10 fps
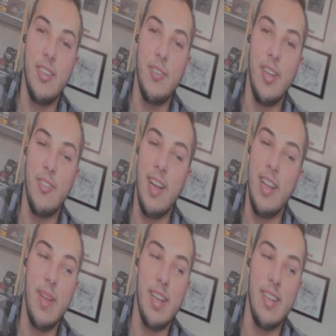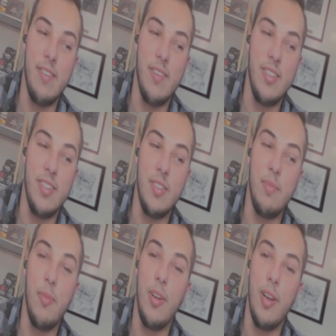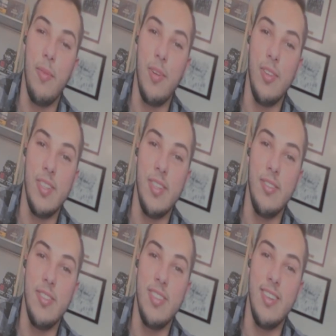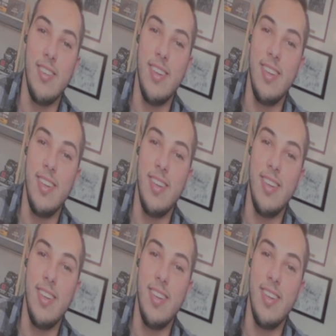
try, try to make a difference in the sporting world too. So